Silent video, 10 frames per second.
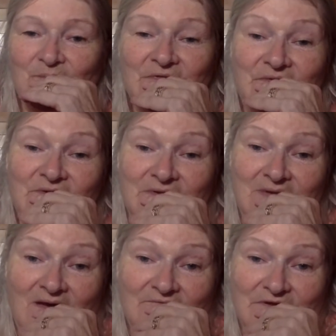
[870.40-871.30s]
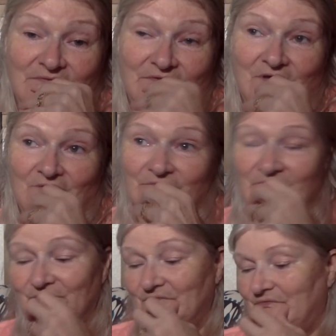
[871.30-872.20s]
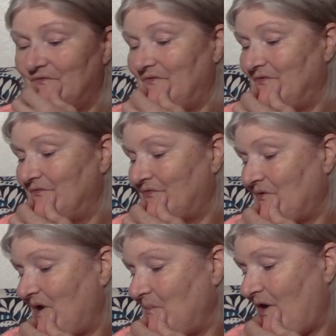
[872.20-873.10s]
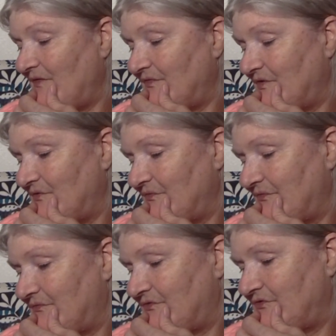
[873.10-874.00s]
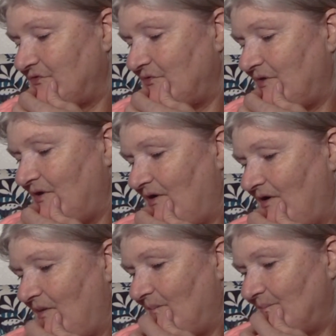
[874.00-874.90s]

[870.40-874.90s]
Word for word: but they didn't have anything I was interested in, so I bought those two. Um,